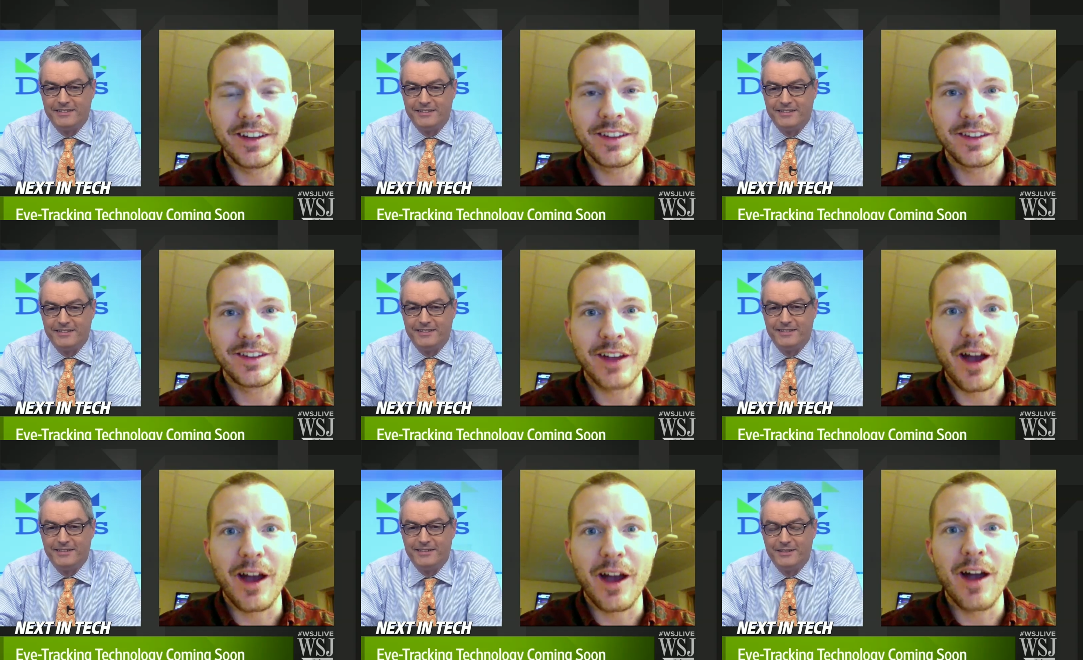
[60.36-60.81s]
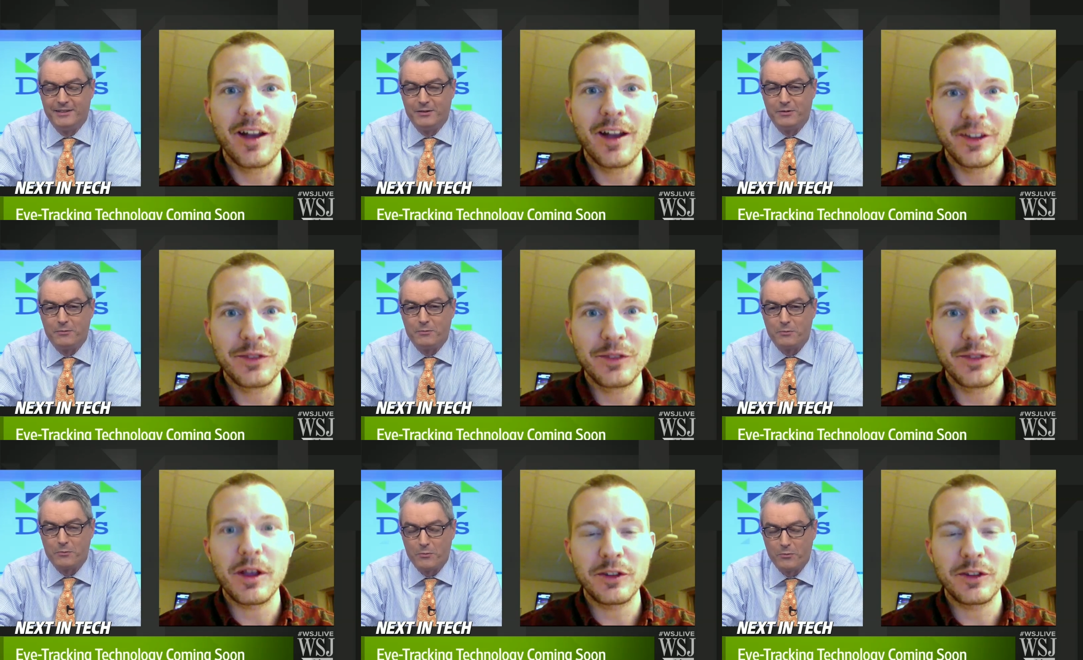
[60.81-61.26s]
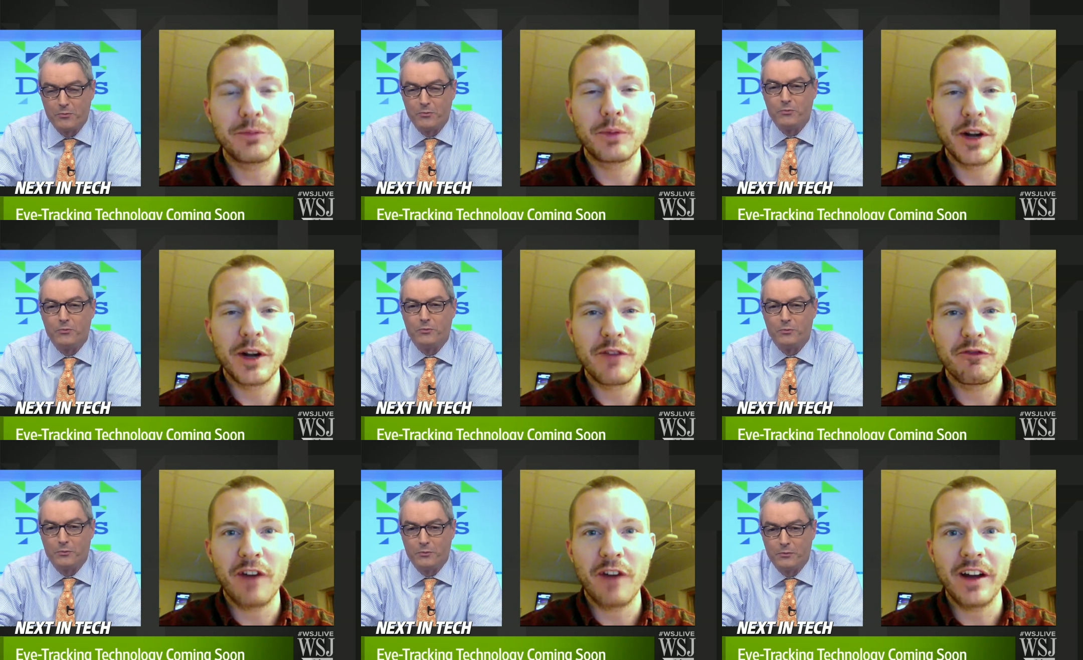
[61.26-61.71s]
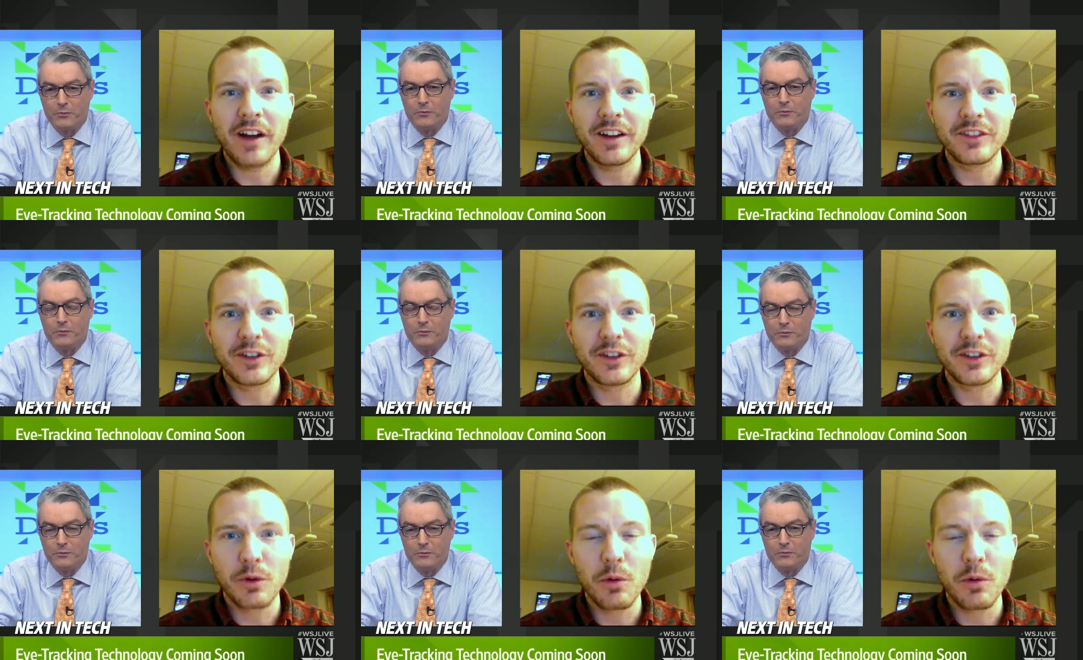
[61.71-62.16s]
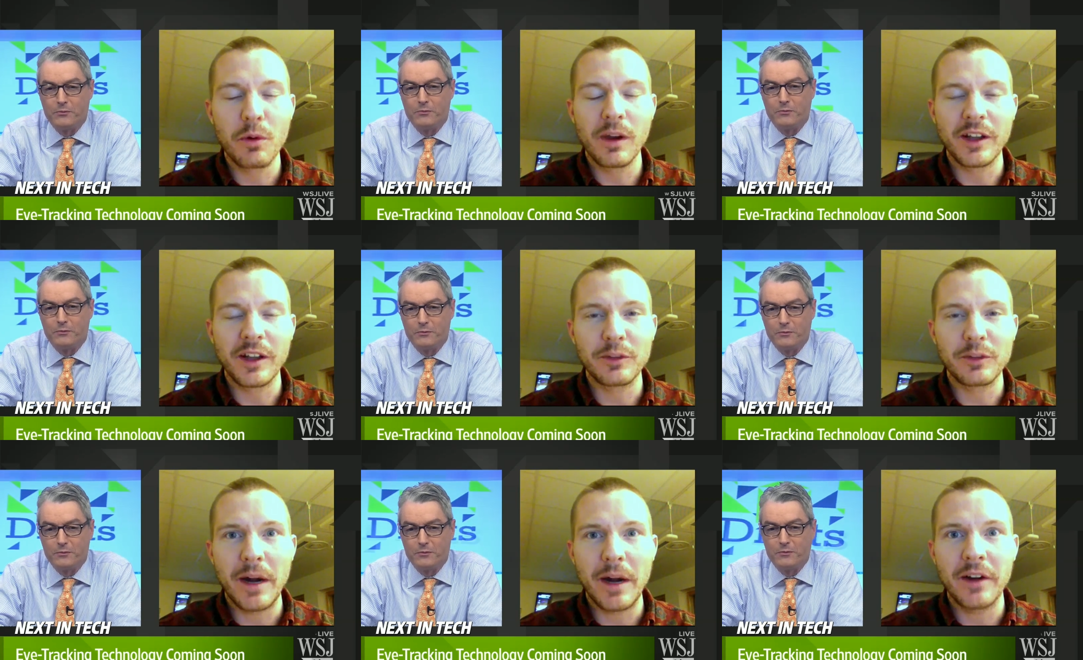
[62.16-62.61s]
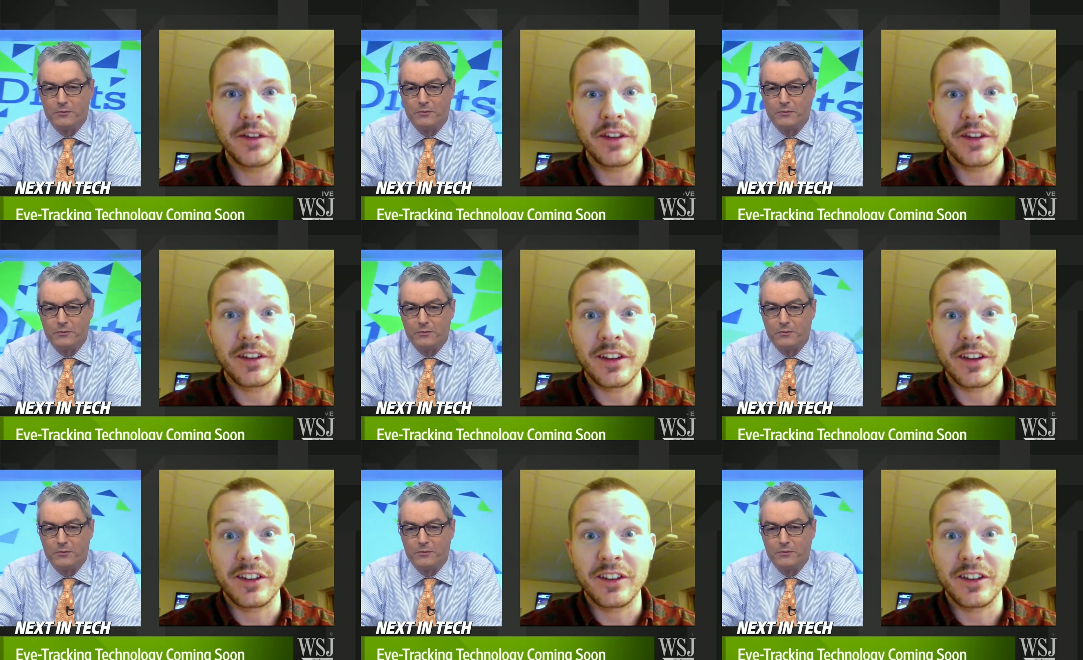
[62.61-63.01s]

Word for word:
Speaker 1: uh, it's it's pretty fun. It's a cool experience. As I said